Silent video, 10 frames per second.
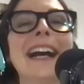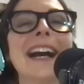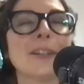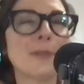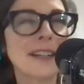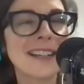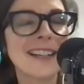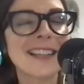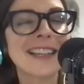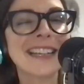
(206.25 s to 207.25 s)
I tried it
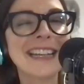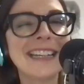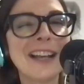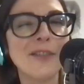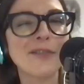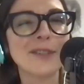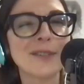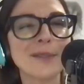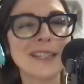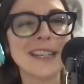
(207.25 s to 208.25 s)
at the Canadian Health Food
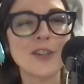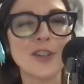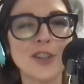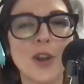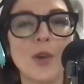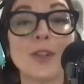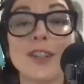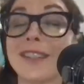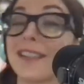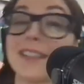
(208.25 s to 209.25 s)
Association show, which
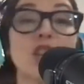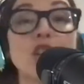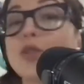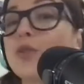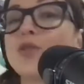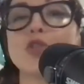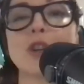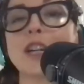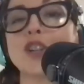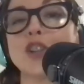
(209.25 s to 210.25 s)
is this huge
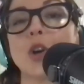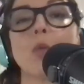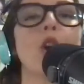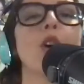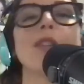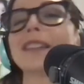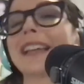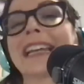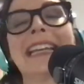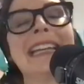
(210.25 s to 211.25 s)
trade show where all the
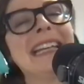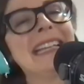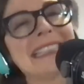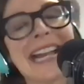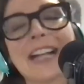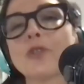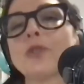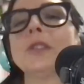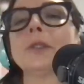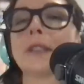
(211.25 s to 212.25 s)
like
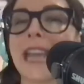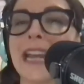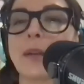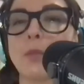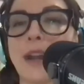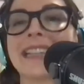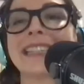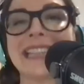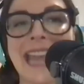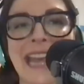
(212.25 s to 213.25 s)
natural and organic brands
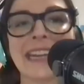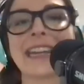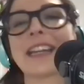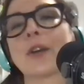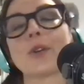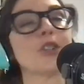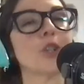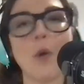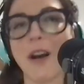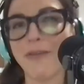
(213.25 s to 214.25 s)
in Canada go to
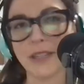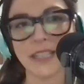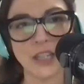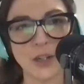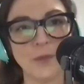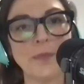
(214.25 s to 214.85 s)
show off what's new.